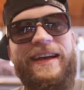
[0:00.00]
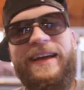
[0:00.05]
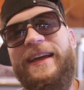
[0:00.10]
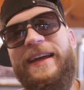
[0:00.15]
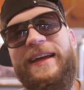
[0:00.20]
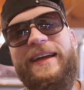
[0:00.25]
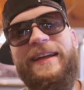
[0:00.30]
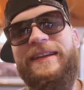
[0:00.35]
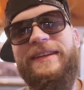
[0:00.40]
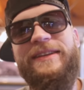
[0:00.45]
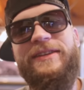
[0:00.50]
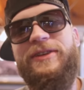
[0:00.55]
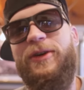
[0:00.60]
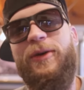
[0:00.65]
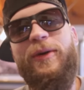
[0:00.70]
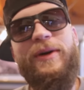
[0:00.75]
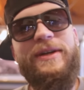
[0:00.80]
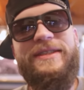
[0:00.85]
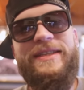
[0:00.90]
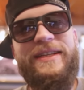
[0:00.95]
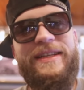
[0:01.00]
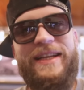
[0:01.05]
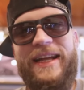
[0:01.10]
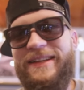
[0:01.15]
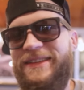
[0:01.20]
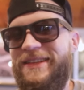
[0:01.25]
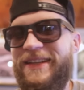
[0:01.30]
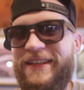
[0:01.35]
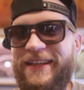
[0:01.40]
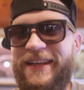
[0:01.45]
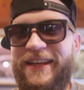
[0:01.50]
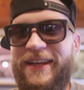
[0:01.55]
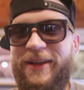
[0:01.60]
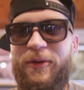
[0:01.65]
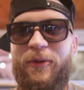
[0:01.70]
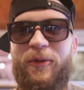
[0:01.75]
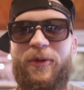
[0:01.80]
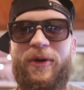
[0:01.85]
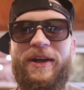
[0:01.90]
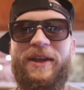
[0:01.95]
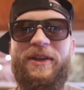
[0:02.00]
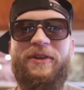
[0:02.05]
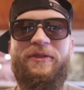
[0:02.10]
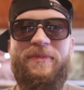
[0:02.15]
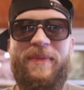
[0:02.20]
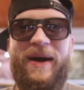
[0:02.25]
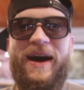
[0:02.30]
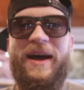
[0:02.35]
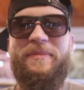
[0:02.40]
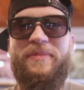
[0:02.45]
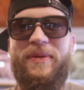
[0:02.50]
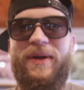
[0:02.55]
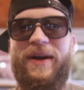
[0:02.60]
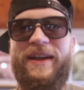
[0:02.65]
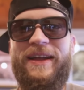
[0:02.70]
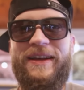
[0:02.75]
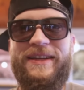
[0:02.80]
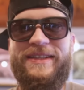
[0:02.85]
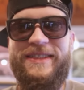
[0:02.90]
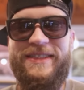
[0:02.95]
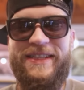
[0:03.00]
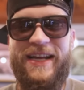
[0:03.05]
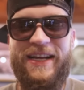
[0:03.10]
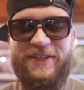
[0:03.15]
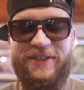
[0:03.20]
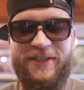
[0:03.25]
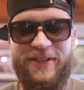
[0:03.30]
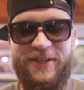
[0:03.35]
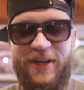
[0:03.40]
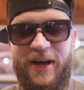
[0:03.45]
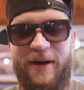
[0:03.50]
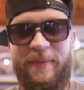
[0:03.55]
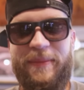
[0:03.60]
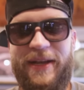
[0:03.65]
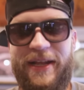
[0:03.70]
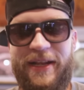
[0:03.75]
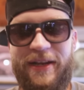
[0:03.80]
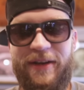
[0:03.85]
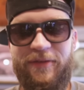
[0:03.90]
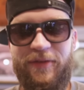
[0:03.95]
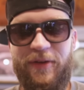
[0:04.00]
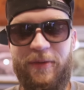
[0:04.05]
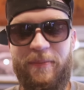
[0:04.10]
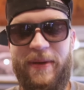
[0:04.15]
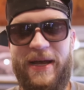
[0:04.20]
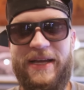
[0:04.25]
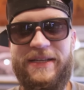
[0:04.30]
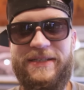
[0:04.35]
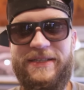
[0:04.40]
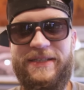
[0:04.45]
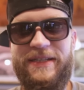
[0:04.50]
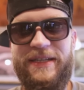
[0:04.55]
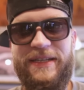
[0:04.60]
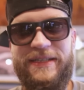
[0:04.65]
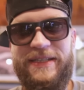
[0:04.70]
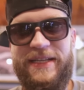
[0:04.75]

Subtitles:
and coincidentally, one of my products is actually nominated for Best